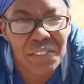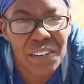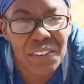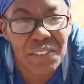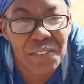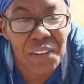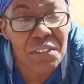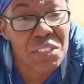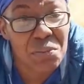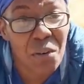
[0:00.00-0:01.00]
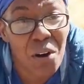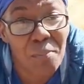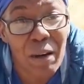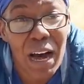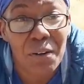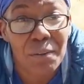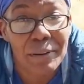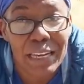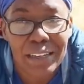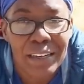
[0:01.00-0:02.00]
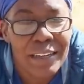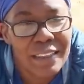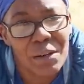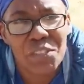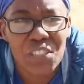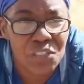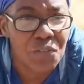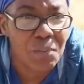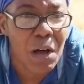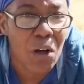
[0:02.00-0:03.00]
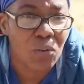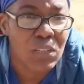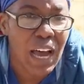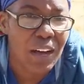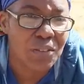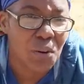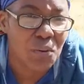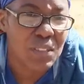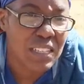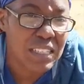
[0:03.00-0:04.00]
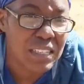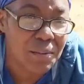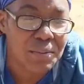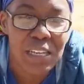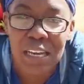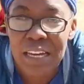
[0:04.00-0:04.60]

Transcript: very, very small power bank that was just for my whole household systems.